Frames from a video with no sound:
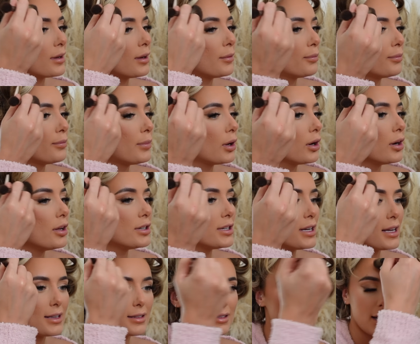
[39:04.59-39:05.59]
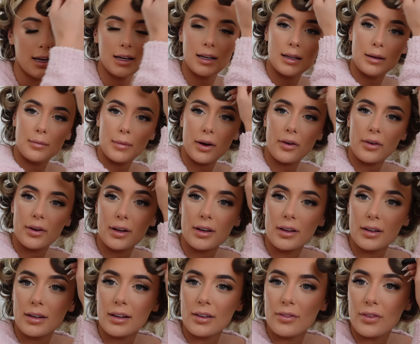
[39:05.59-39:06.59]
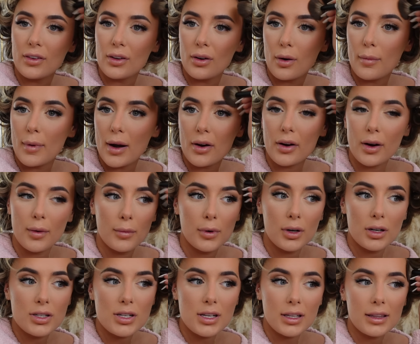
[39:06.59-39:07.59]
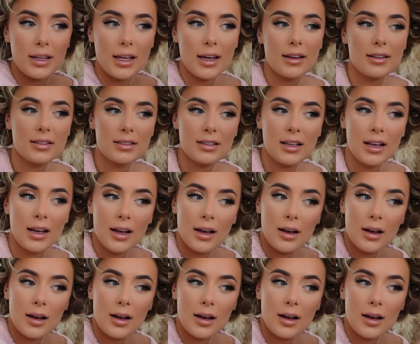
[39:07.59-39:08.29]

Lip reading: Apologies any American if you're American watching this,